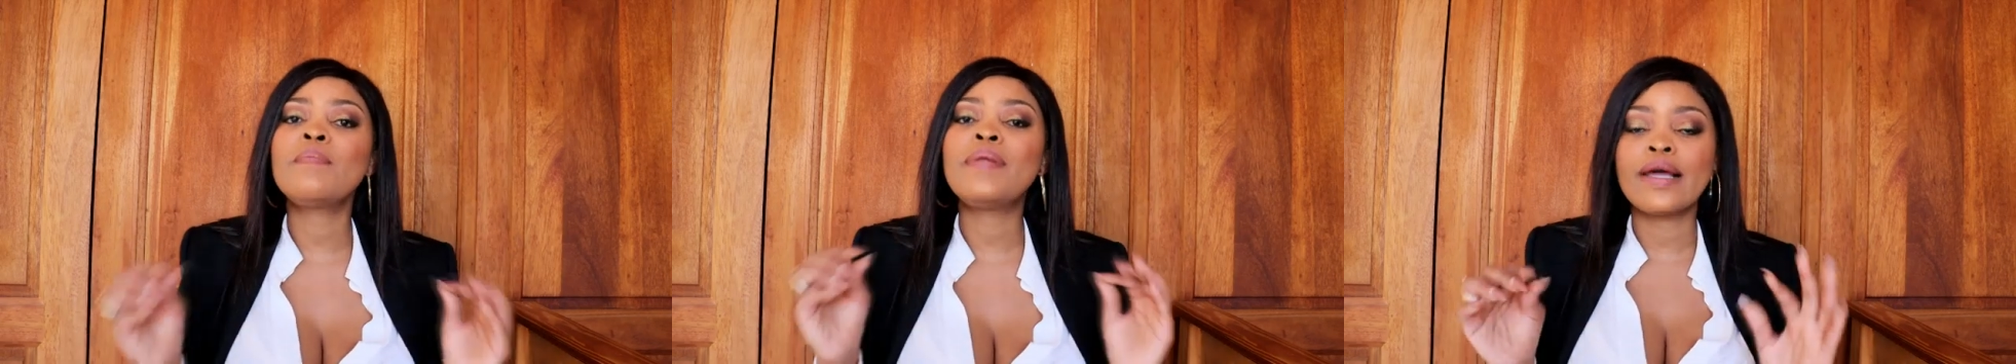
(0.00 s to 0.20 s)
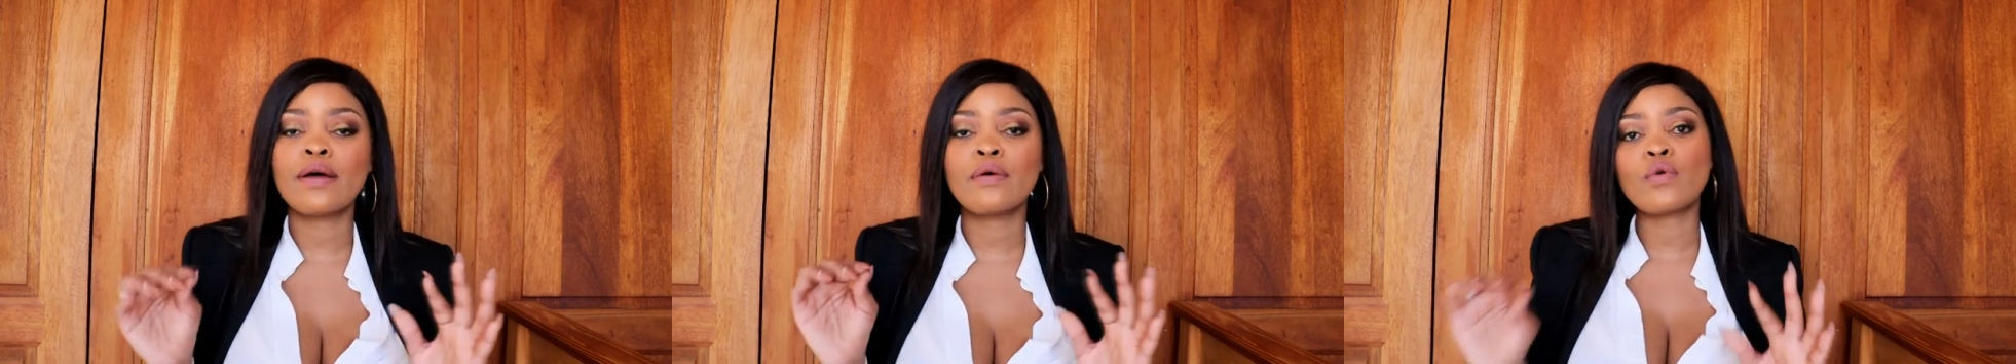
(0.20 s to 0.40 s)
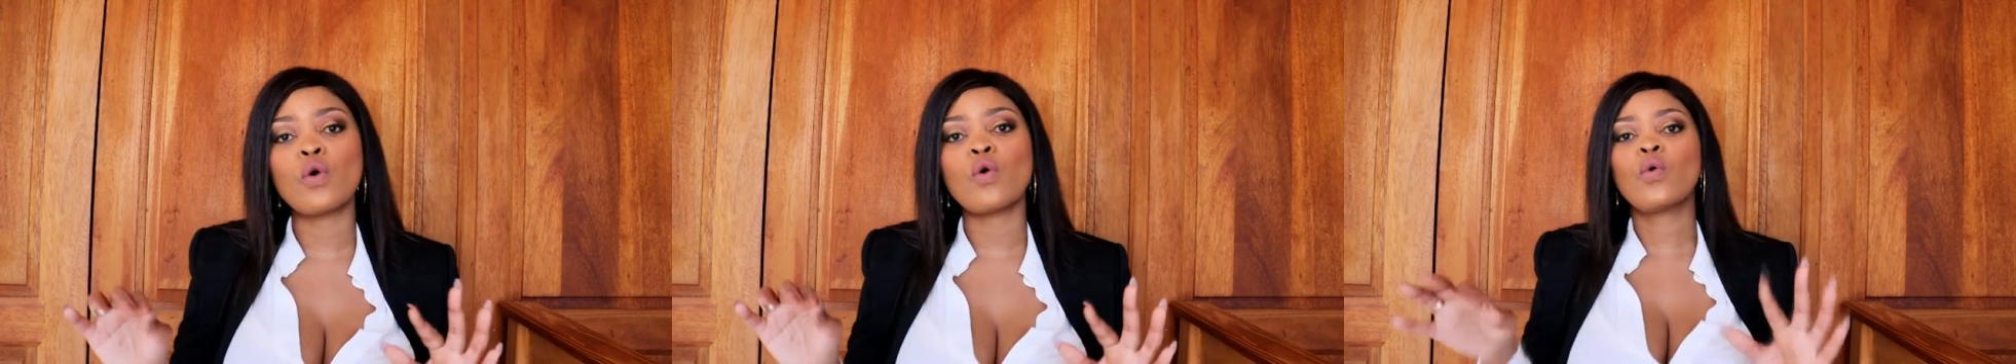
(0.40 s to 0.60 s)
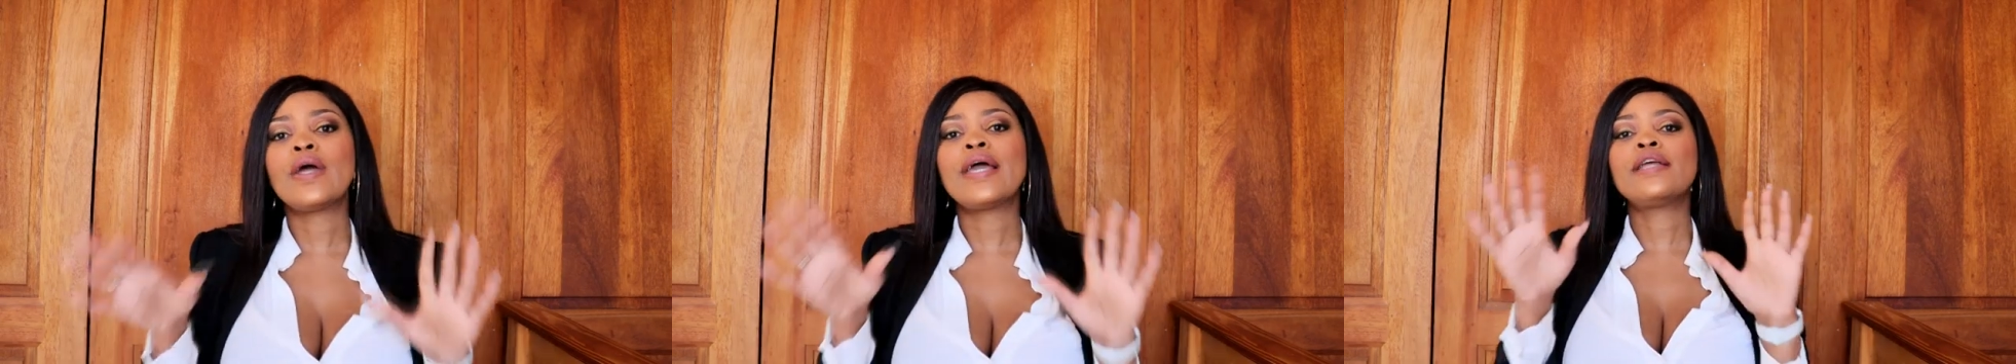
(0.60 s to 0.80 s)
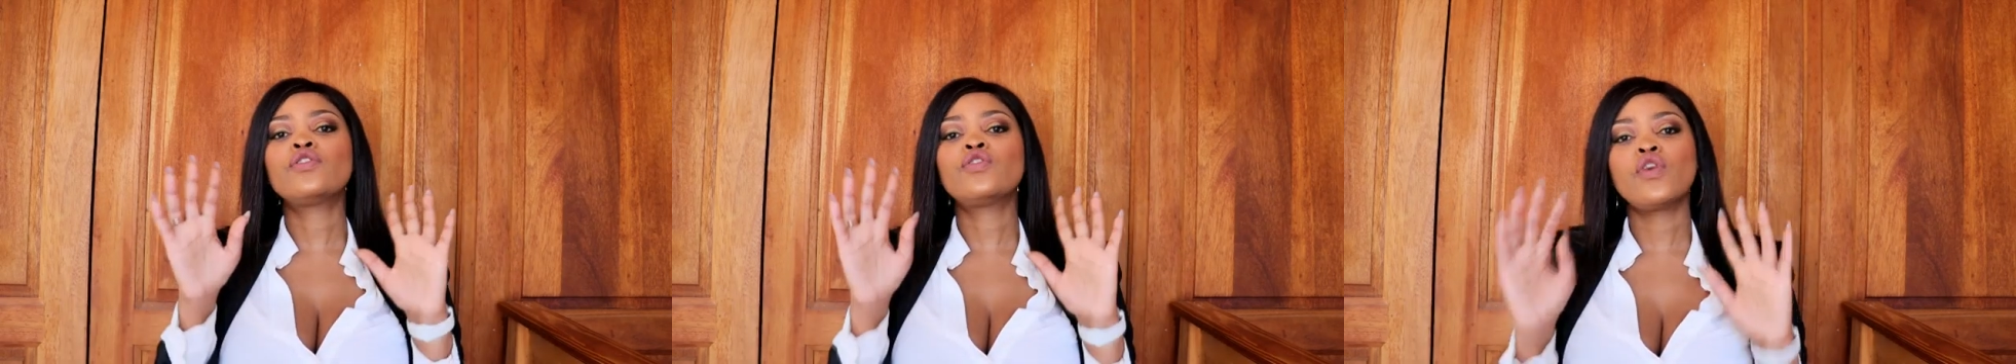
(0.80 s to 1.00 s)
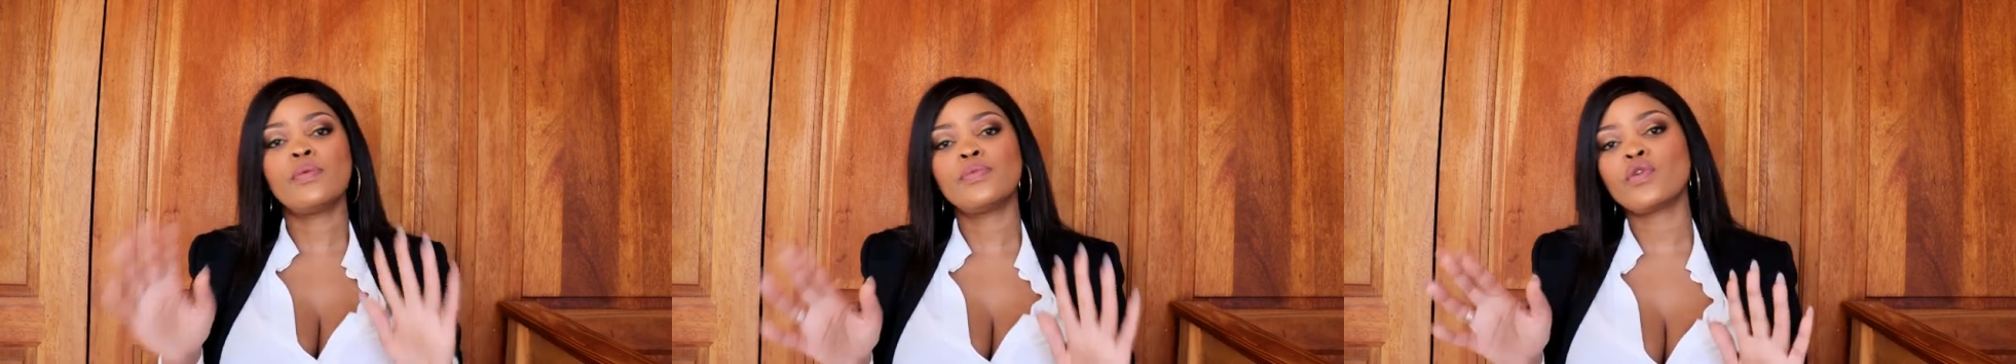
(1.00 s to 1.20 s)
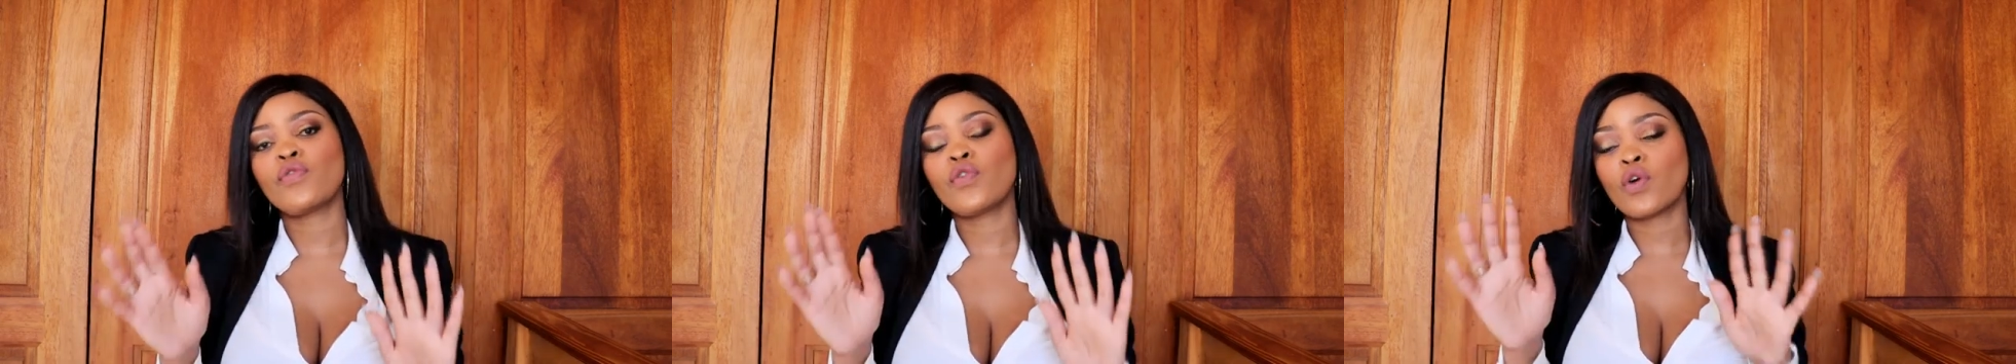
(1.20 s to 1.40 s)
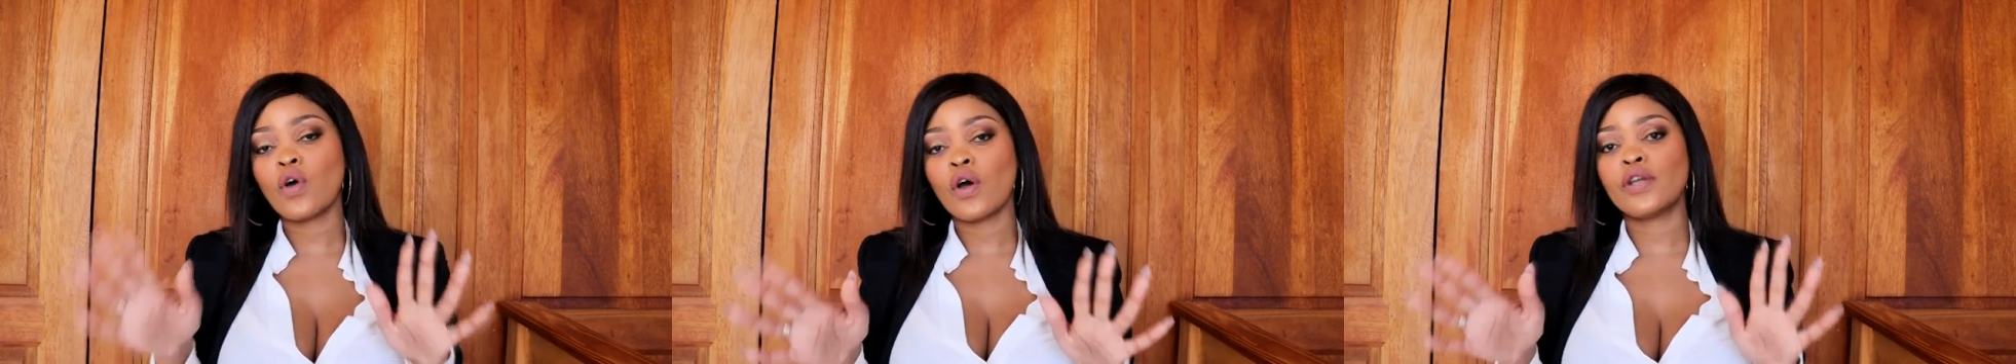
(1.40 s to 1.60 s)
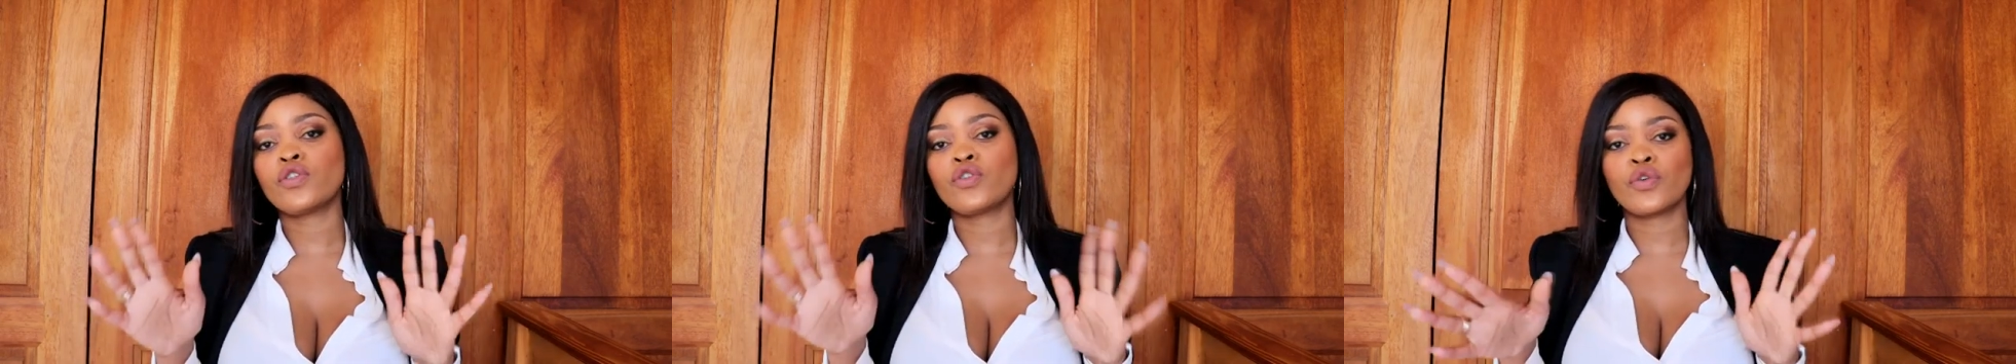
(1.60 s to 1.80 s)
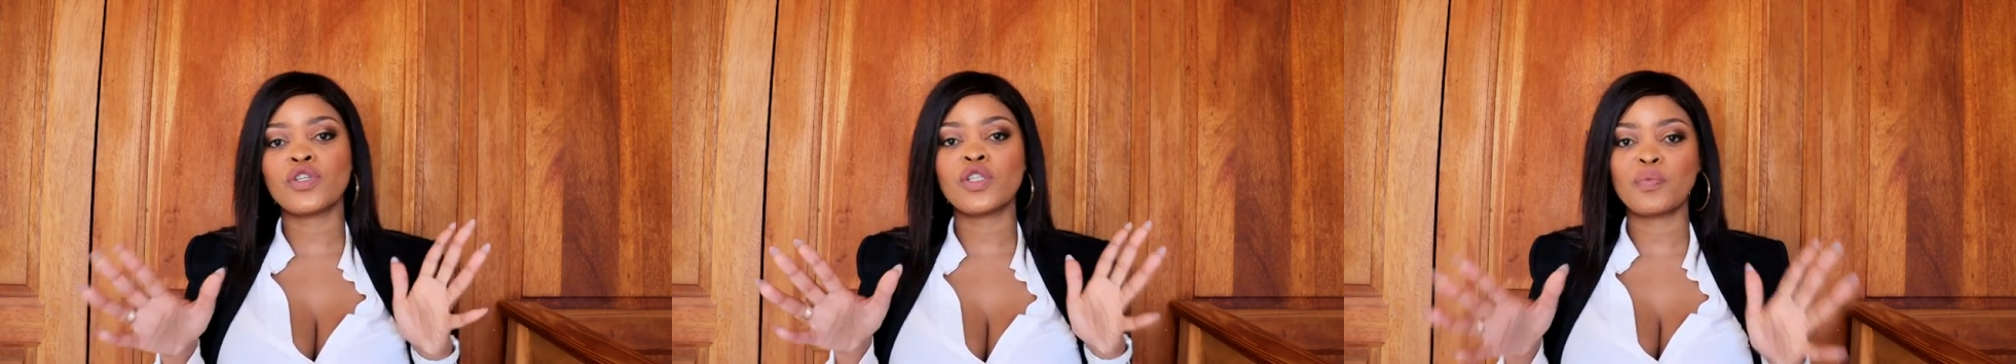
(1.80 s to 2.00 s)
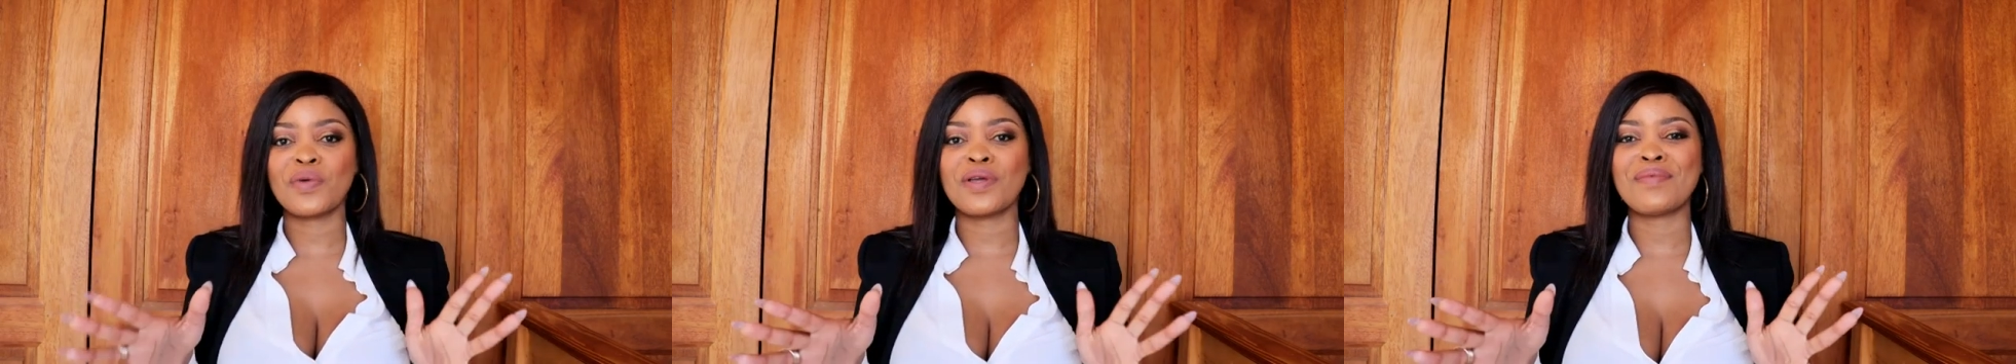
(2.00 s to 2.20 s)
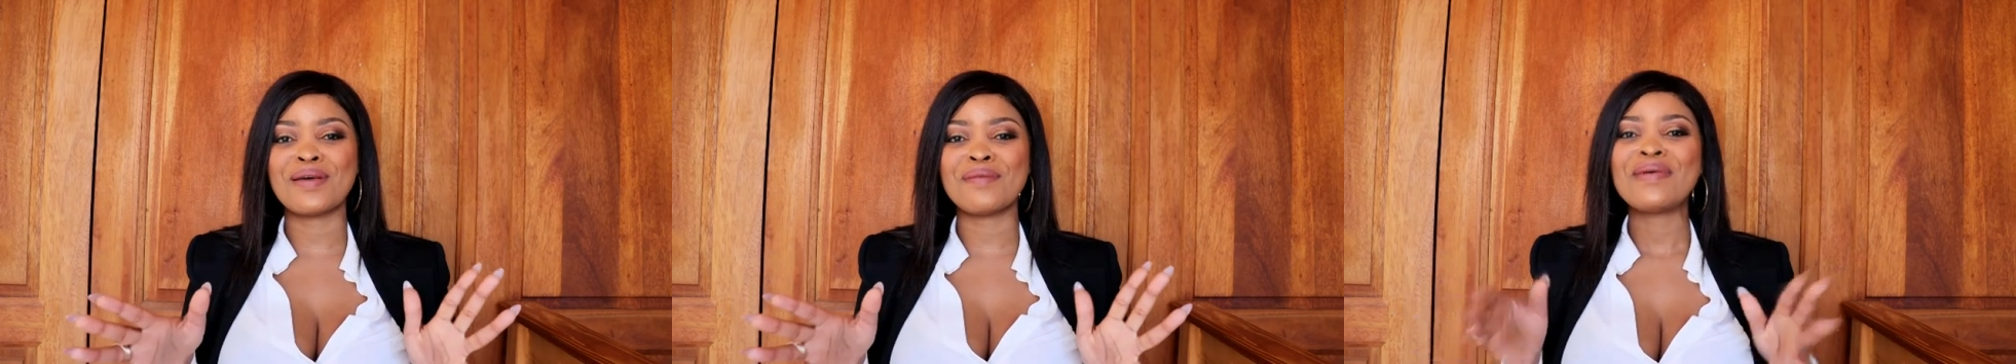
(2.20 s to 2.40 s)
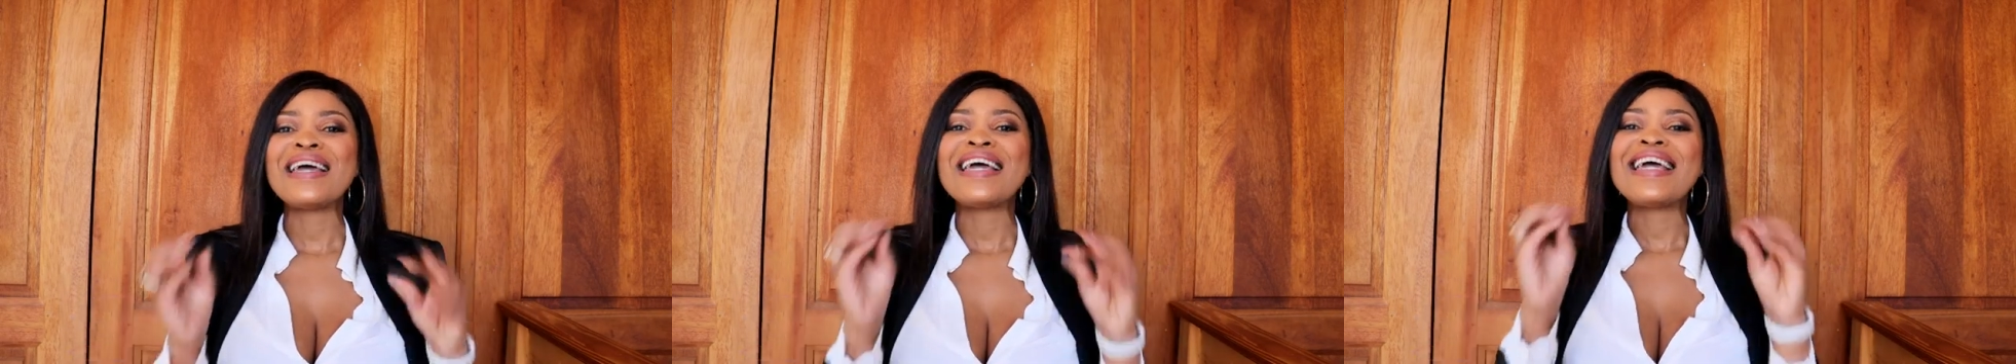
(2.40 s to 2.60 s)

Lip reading: play a role in terms of your car insurance premium